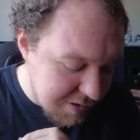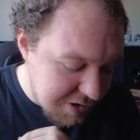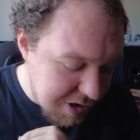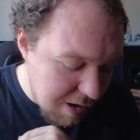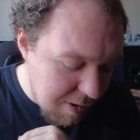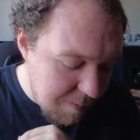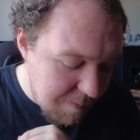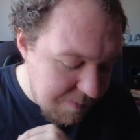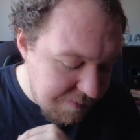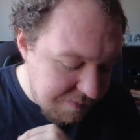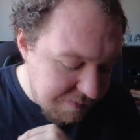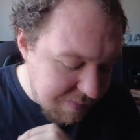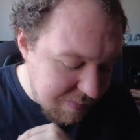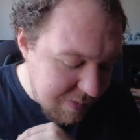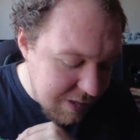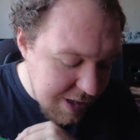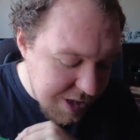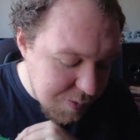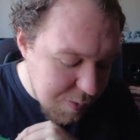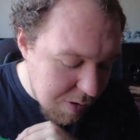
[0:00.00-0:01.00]
So,
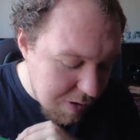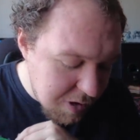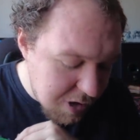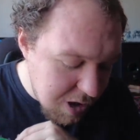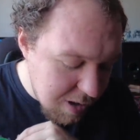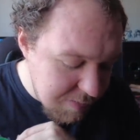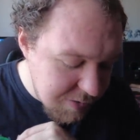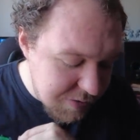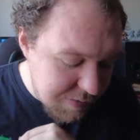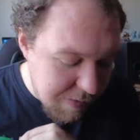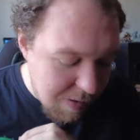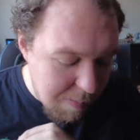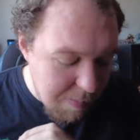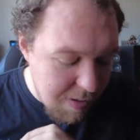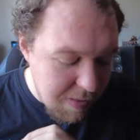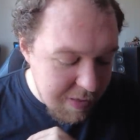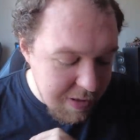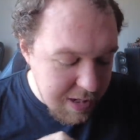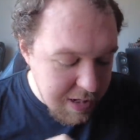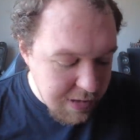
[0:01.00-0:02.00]
this one comes
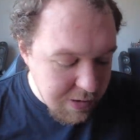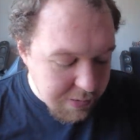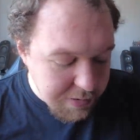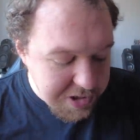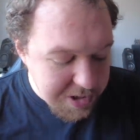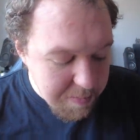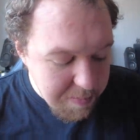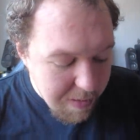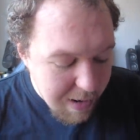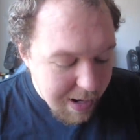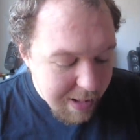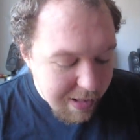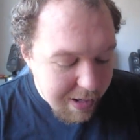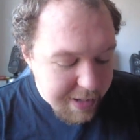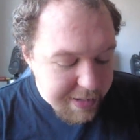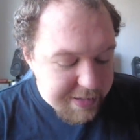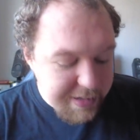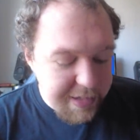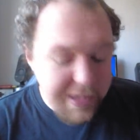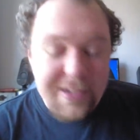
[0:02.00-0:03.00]
from the Yorkshire
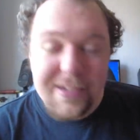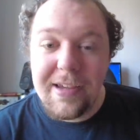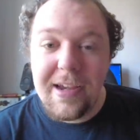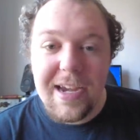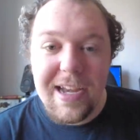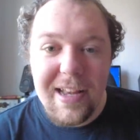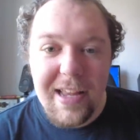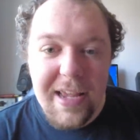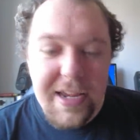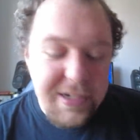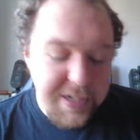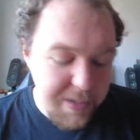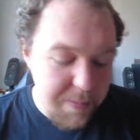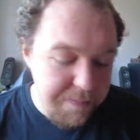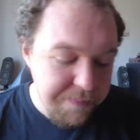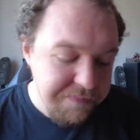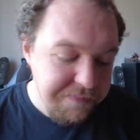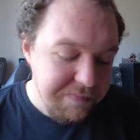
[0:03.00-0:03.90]
Bylines. The title is